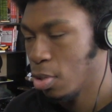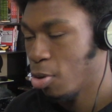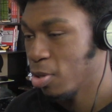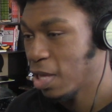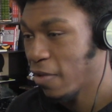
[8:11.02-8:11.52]

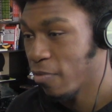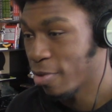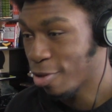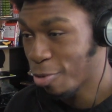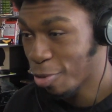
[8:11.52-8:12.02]
Oh, he gave him
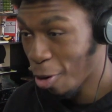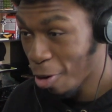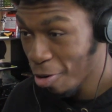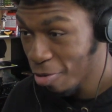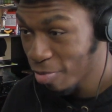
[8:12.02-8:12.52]
his own
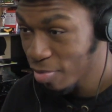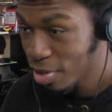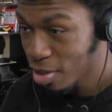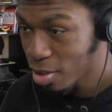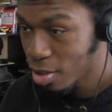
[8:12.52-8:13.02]
arm?
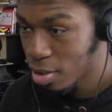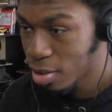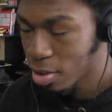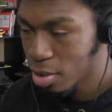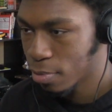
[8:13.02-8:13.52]

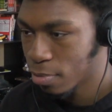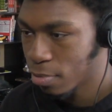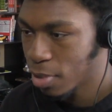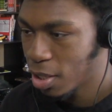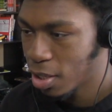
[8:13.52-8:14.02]

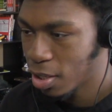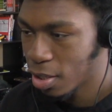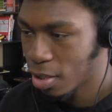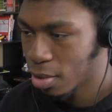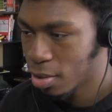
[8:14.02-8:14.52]

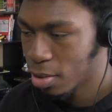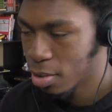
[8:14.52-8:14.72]
Man.